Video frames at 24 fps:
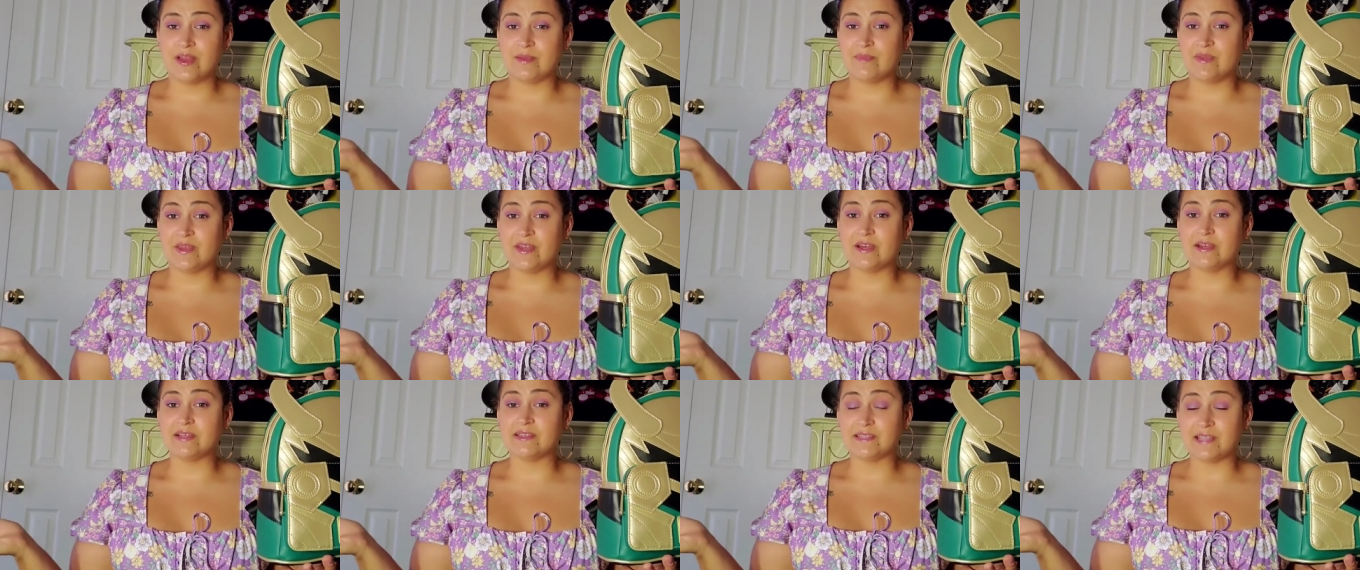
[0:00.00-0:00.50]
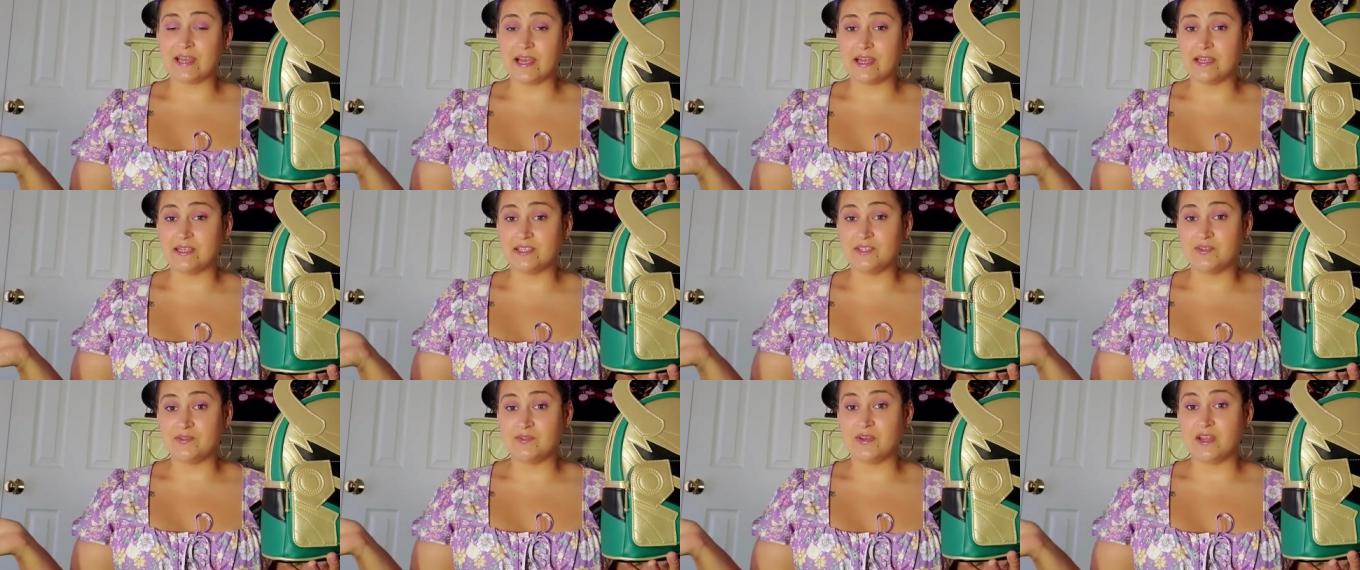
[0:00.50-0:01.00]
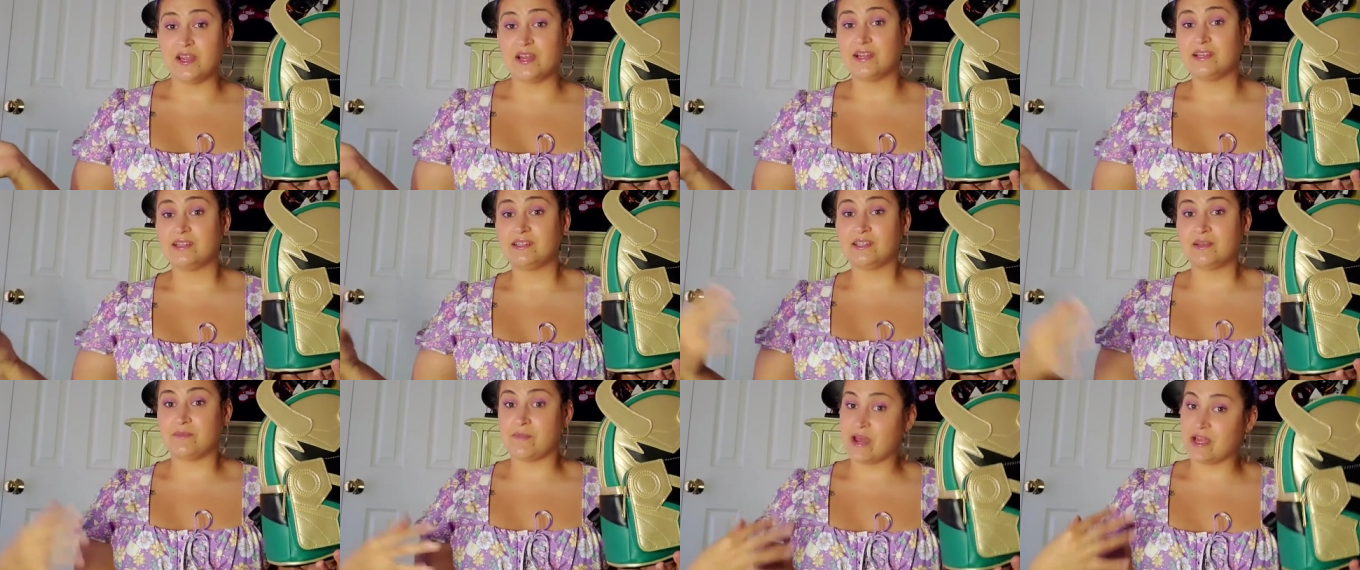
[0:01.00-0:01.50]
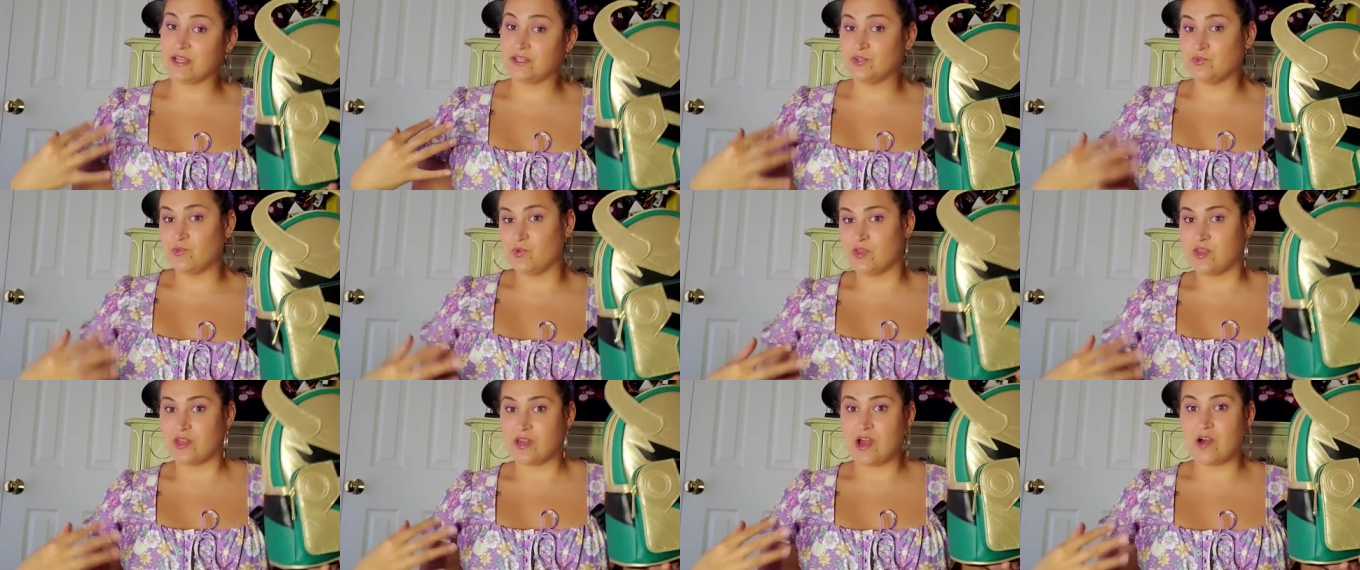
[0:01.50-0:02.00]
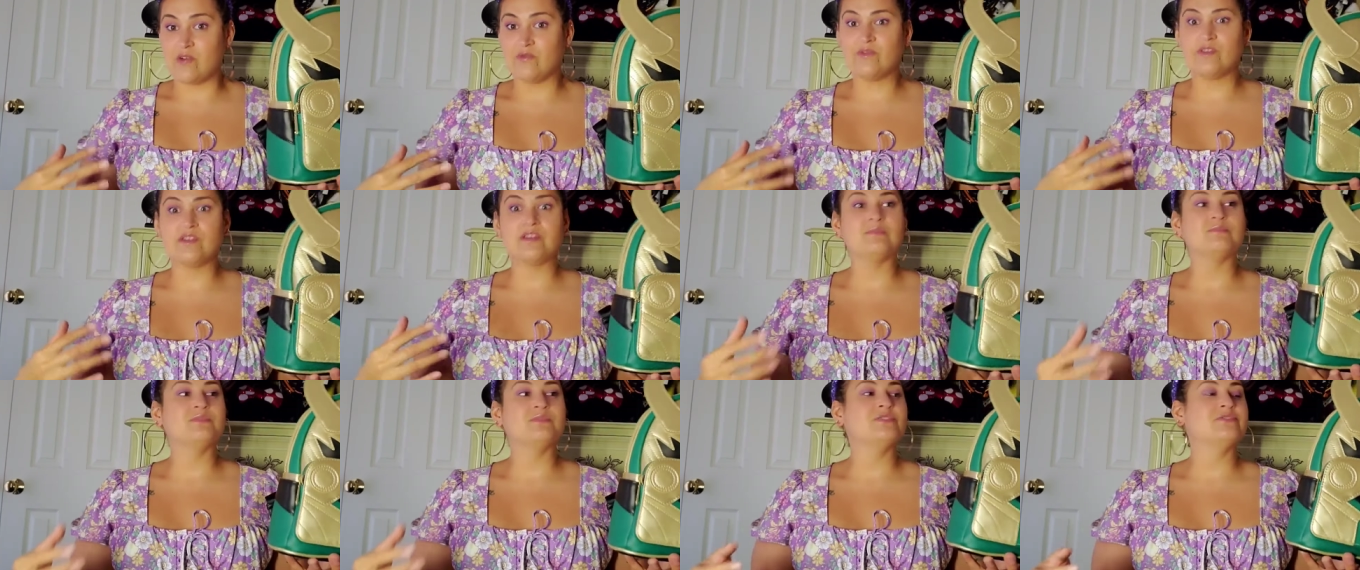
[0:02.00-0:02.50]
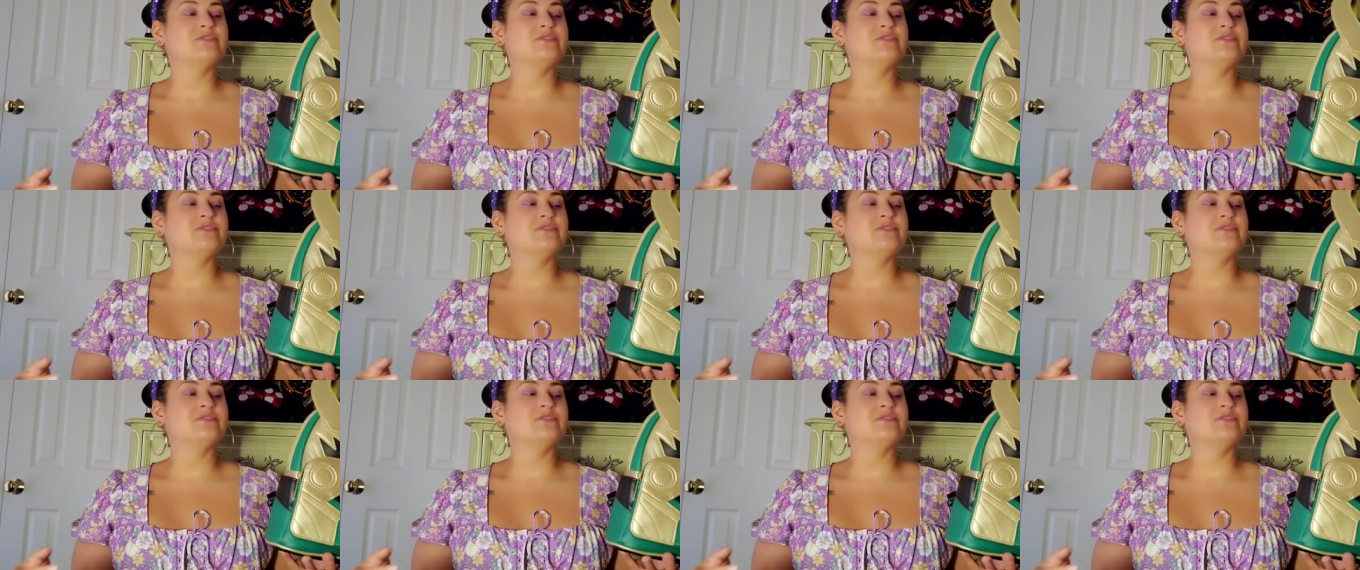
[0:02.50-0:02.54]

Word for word: because I do need it to match with an outfit I'm